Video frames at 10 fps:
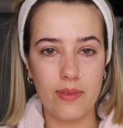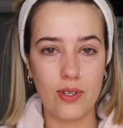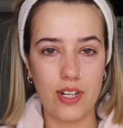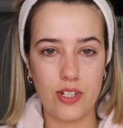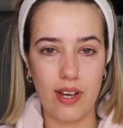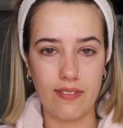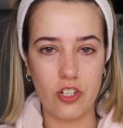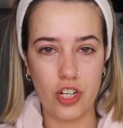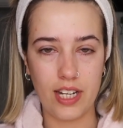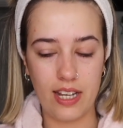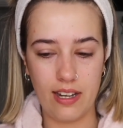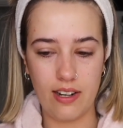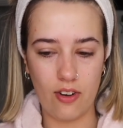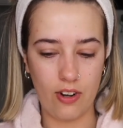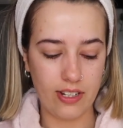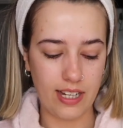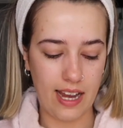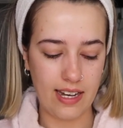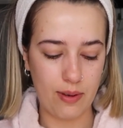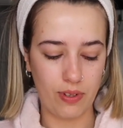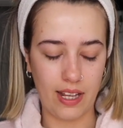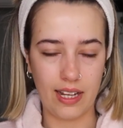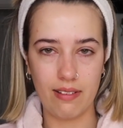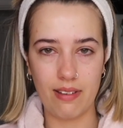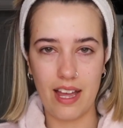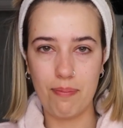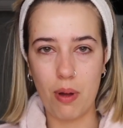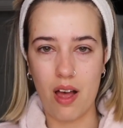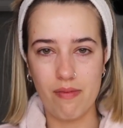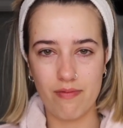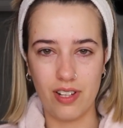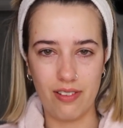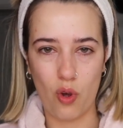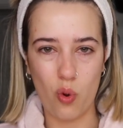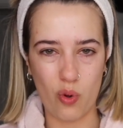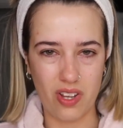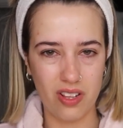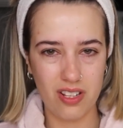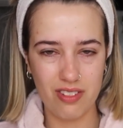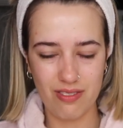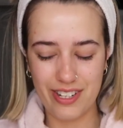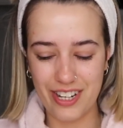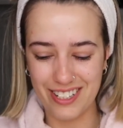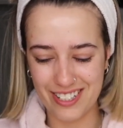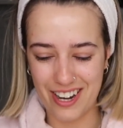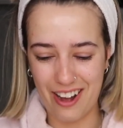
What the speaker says: So I do have to shake it or else I end up with like a palm full of oil, which is